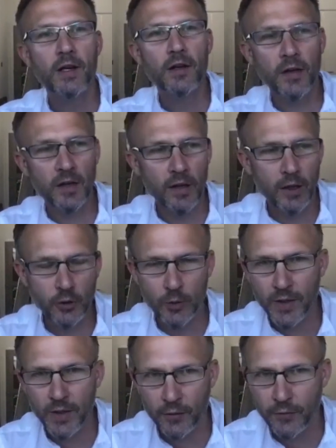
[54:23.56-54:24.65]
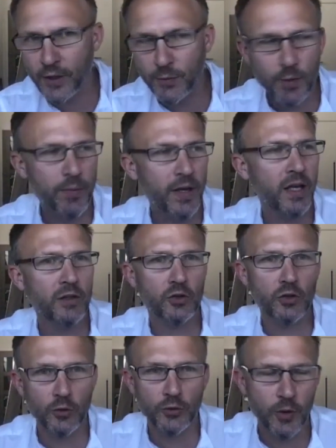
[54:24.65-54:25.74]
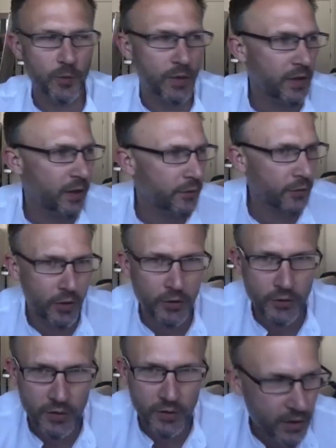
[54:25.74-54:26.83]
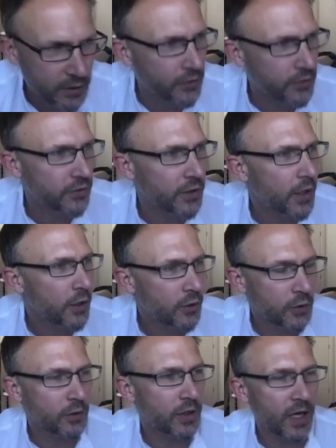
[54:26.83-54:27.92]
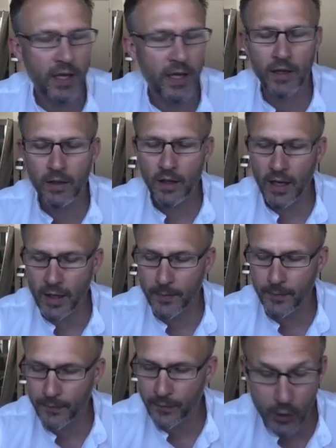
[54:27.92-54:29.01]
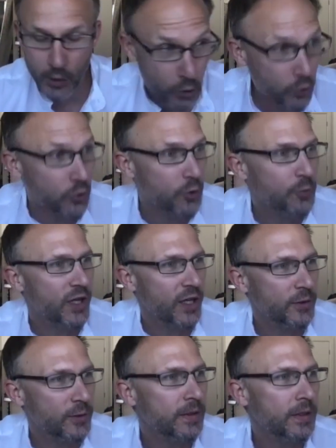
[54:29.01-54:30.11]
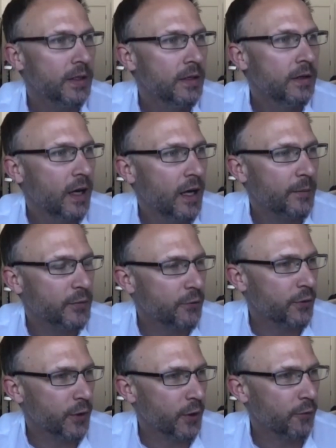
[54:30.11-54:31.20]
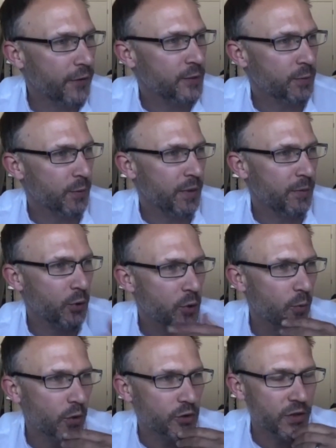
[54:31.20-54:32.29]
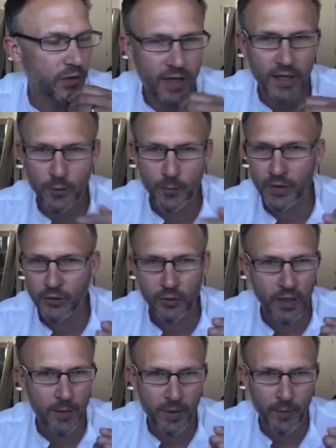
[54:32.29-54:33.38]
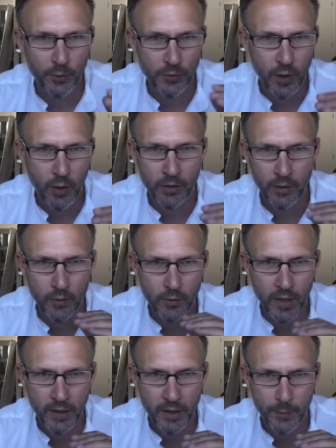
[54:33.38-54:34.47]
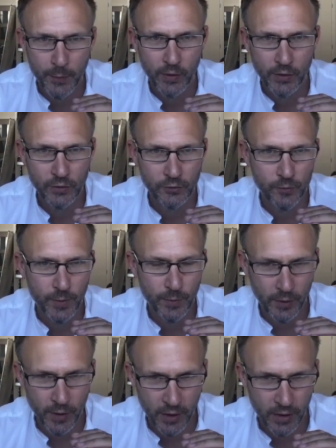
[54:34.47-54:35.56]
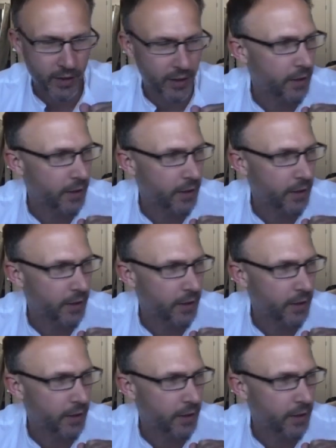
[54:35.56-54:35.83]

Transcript: it should be there on the Facebook page. It should also be there on the Crohn's and Colitis UK YouTube channel. So if you're not on Facebook, people can watch it there. So please do let people know. I know I had a couple of questions from people earlier